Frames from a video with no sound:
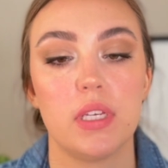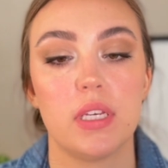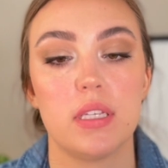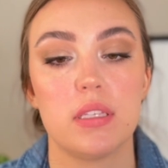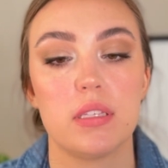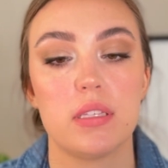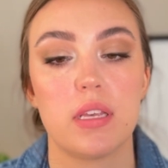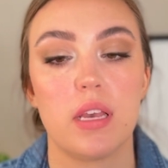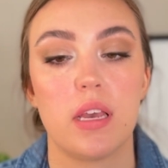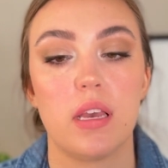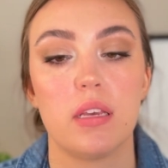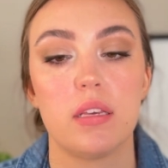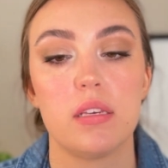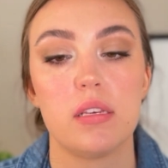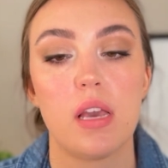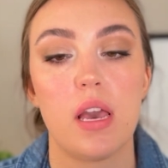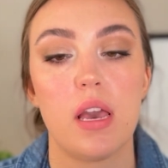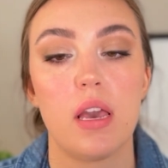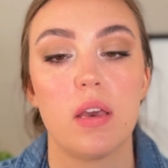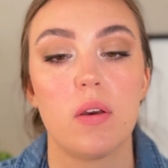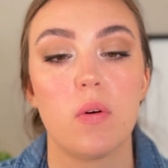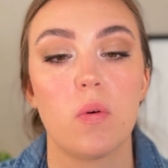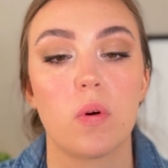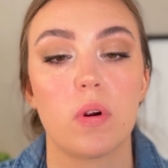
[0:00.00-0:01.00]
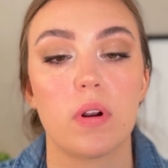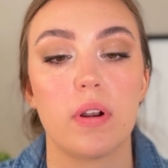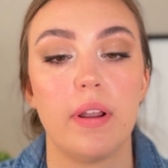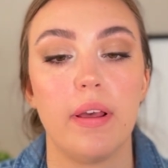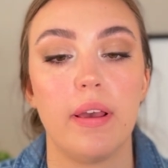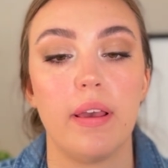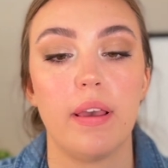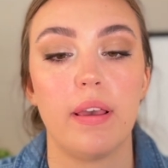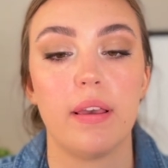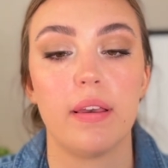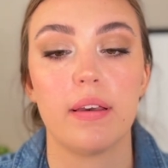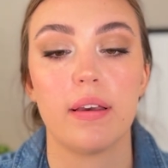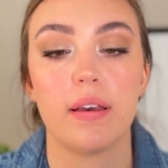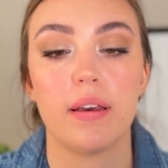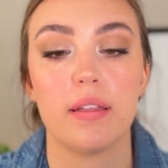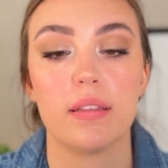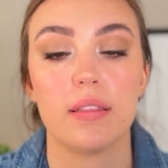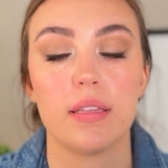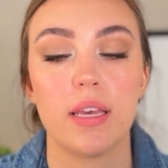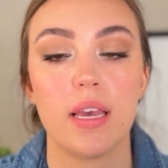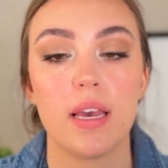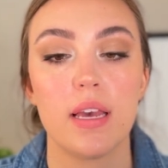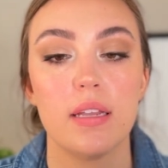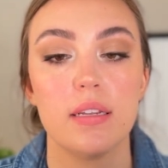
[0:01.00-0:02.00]
and say yay or nay at
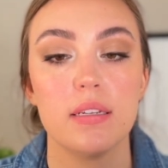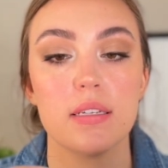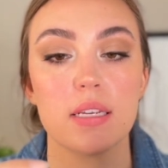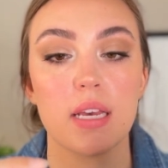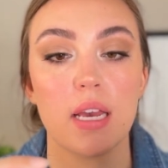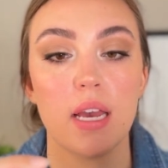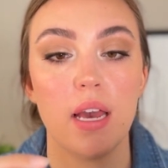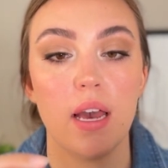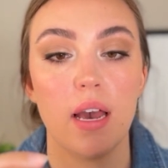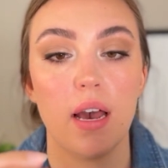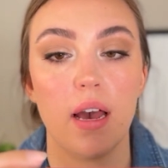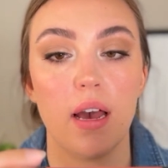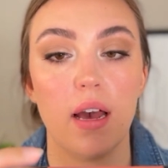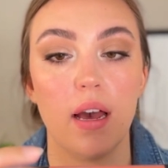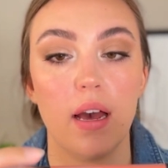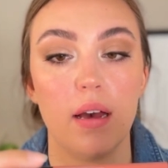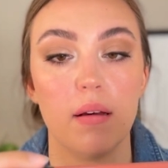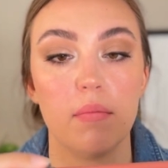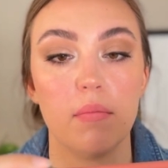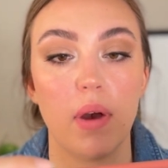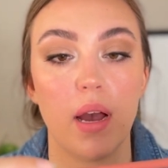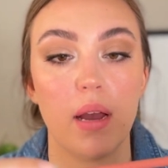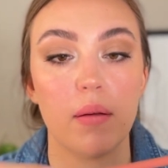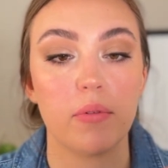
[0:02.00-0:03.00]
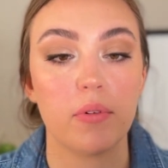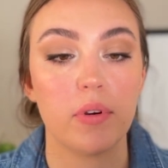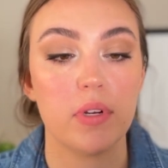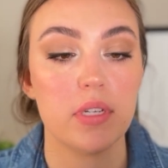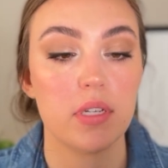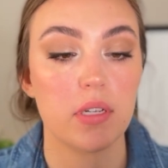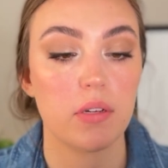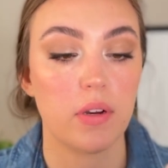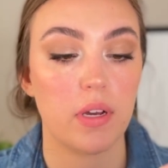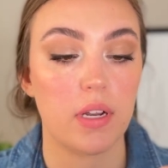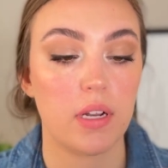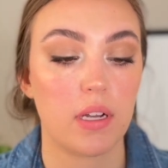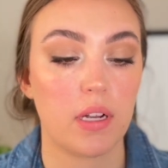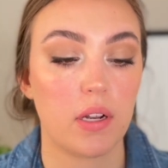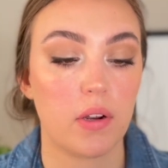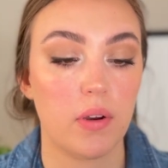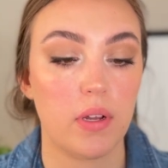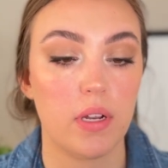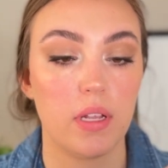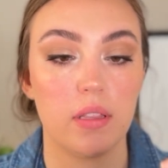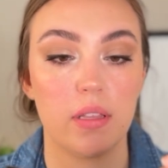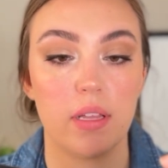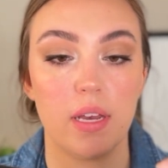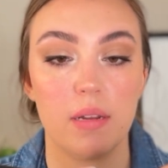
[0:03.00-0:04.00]
the end. I'm going to go ahead
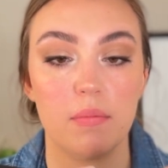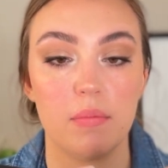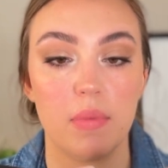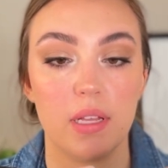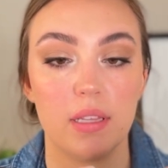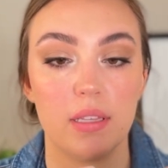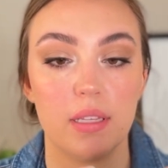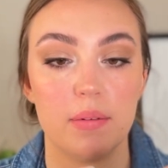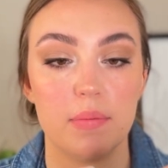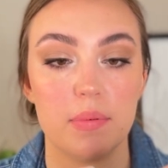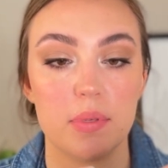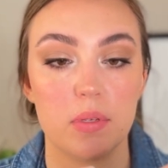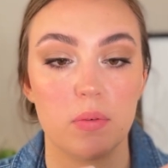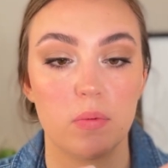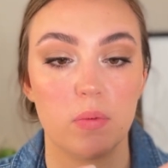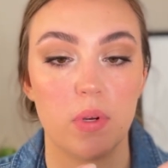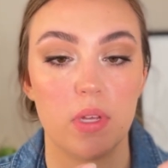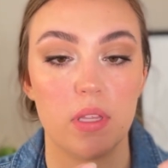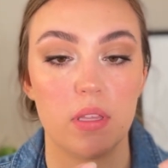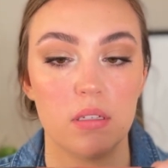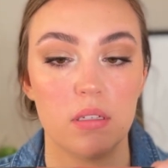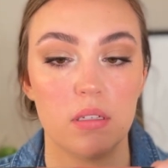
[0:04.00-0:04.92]
and line my lips with,